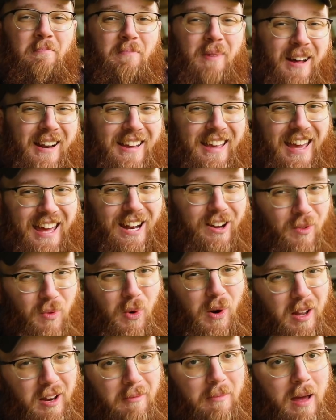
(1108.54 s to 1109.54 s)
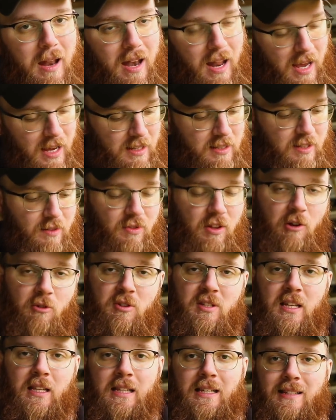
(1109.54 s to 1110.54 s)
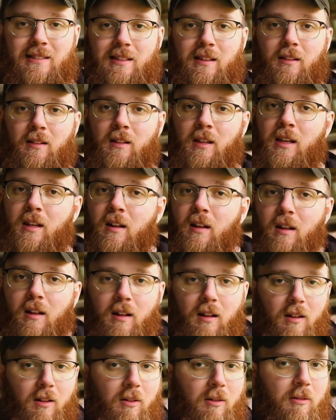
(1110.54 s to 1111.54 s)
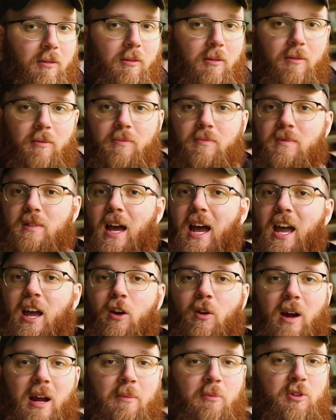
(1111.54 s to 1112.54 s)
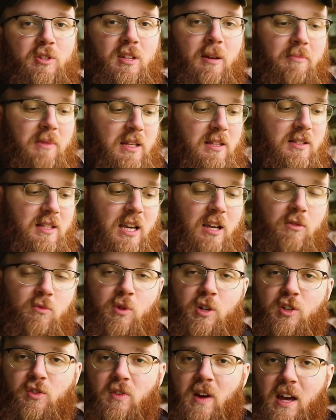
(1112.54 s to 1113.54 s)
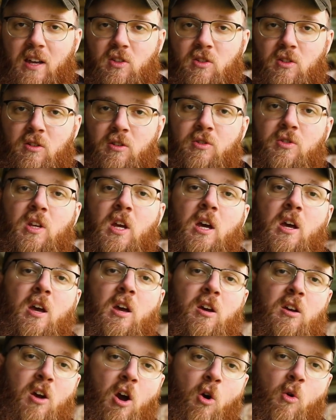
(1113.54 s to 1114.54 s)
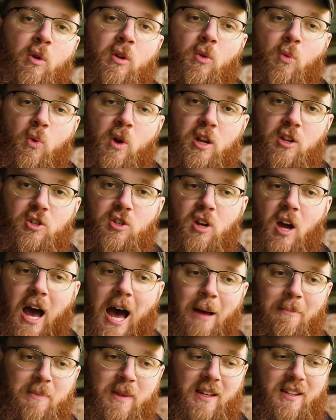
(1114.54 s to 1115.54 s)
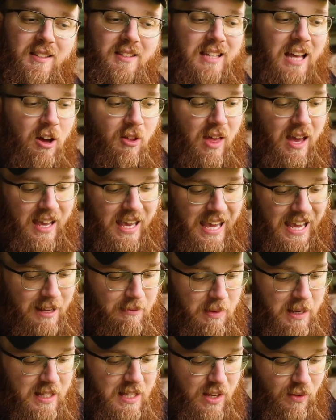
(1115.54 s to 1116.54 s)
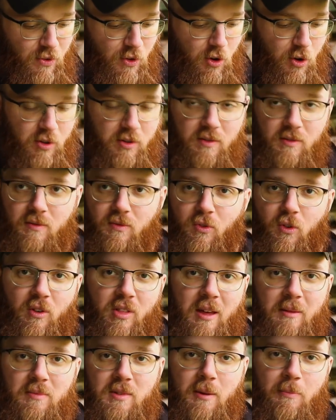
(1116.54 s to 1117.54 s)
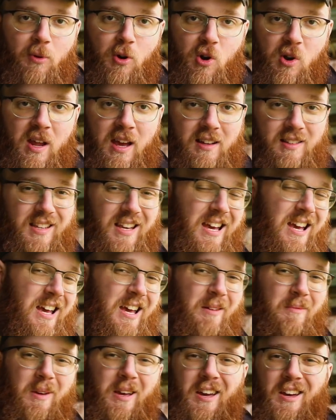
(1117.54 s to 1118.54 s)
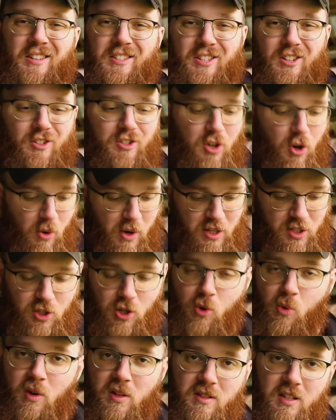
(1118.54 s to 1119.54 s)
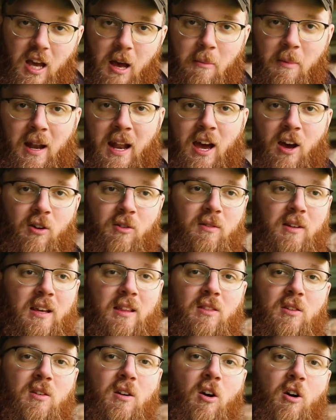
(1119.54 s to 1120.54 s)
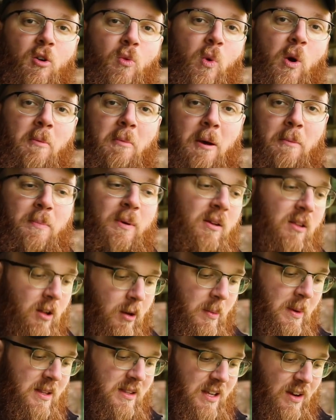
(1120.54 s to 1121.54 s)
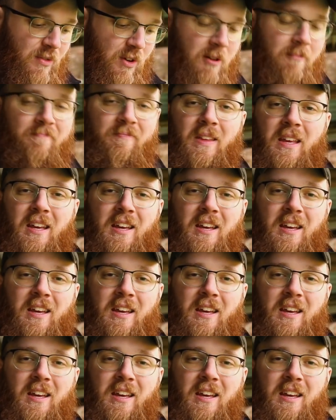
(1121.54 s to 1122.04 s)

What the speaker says: But again, it would have been nice if there was at least a little diagram or something saying which fasteners go with which optics. Now, that can be difficult for them to predict because there's always new ones coming out and the hardware might be a little bit different.